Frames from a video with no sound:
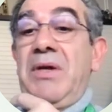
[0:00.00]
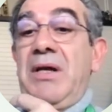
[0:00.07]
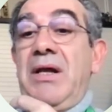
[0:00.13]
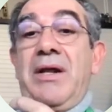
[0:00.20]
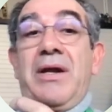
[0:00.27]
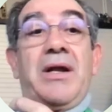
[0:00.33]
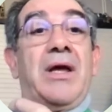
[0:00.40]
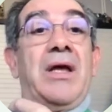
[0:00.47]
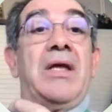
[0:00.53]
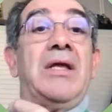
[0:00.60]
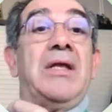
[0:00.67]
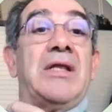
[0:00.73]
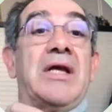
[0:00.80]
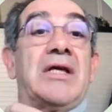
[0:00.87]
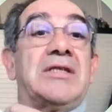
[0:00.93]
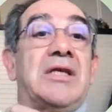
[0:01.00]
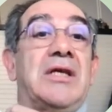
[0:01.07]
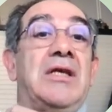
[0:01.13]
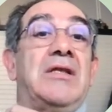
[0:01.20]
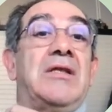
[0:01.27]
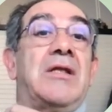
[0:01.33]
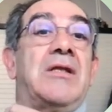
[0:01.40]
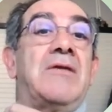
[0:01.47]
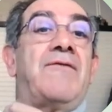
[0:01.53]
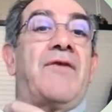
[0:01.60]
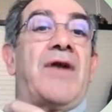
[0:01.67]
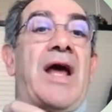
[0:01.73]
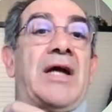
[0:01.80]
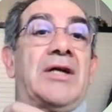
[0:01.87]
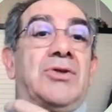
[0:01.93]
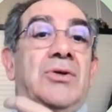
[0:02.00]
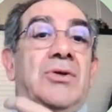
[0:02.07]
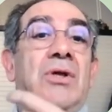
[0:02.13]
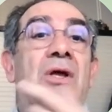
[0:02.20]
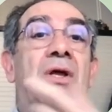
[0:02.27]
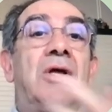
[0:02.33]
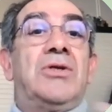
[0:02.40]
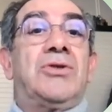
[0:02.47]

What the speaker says: Miller index in the diffraction.